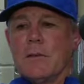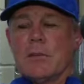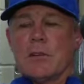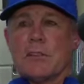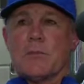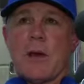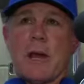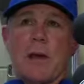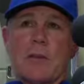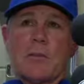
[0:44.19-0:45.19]
we could just
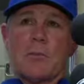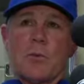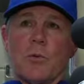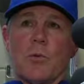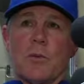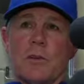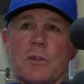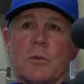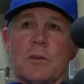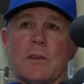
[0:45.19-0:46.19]
pack on some more
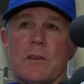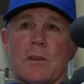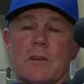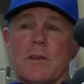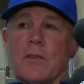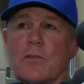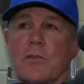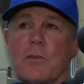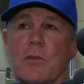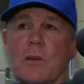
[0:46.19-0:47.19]
runs because I darn
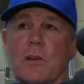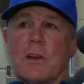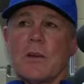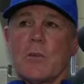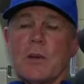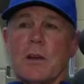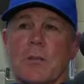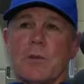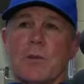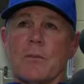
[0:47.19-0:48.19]
sure don't want to get anybody
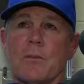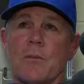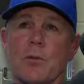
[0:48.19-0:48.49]
up in the